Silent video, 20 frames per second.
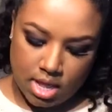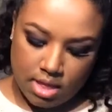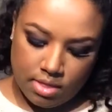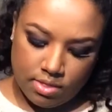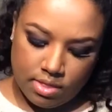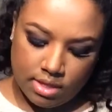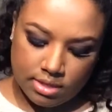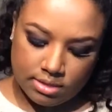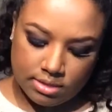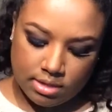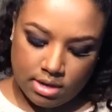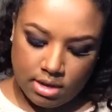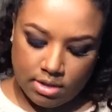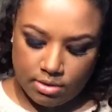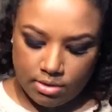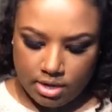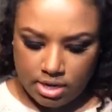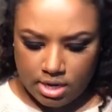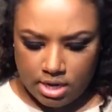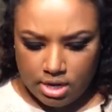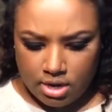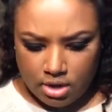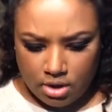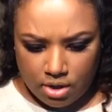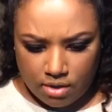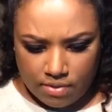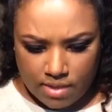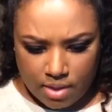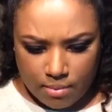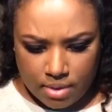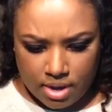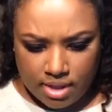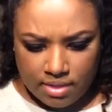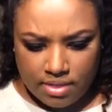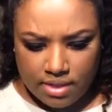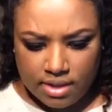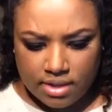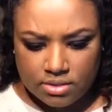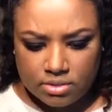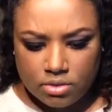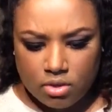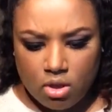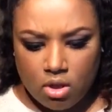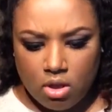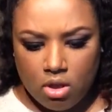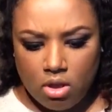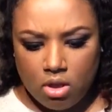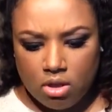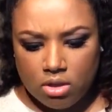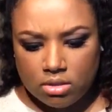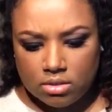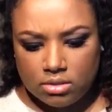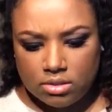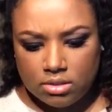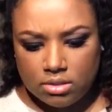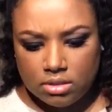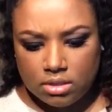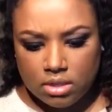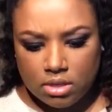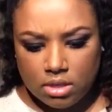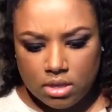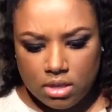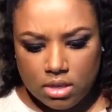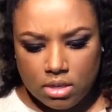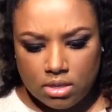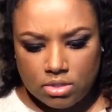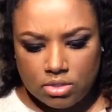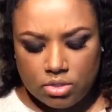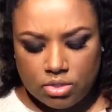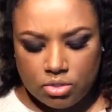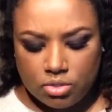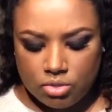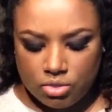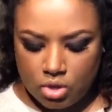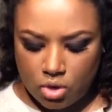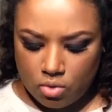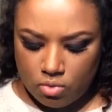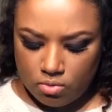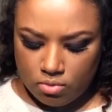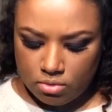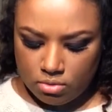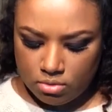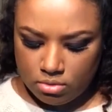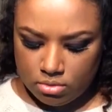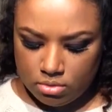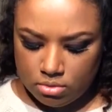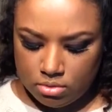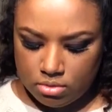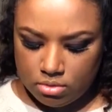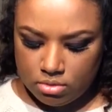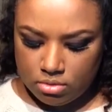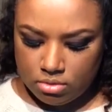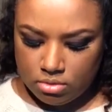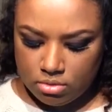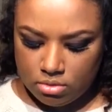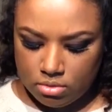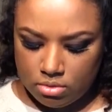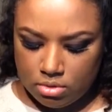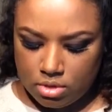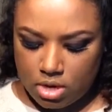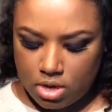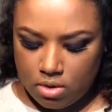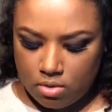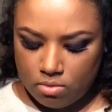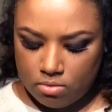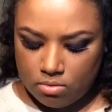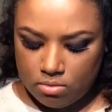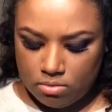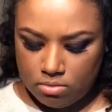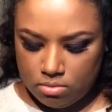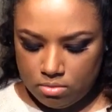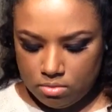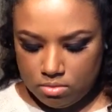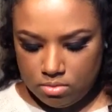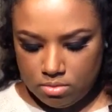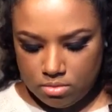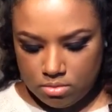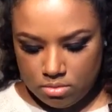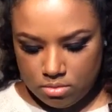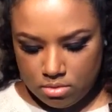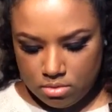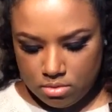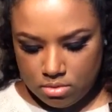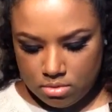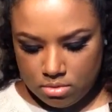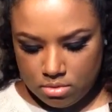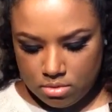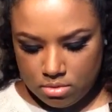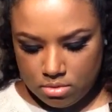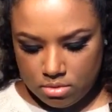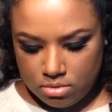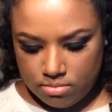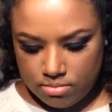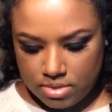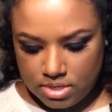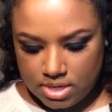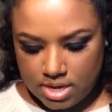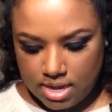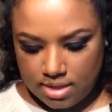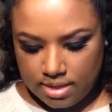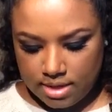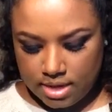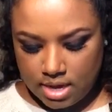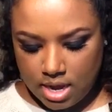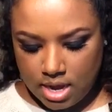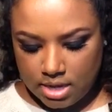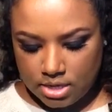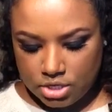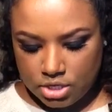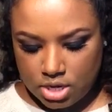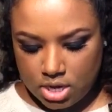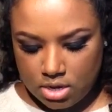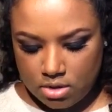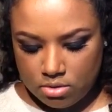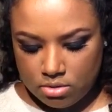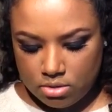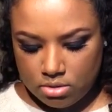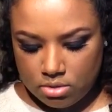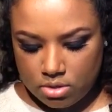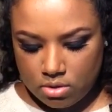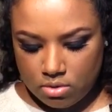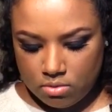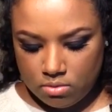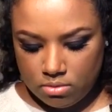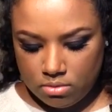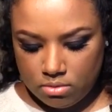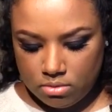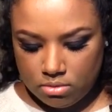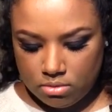this color here, and that one I think is called Stone. No, metallic eyeshadow stone.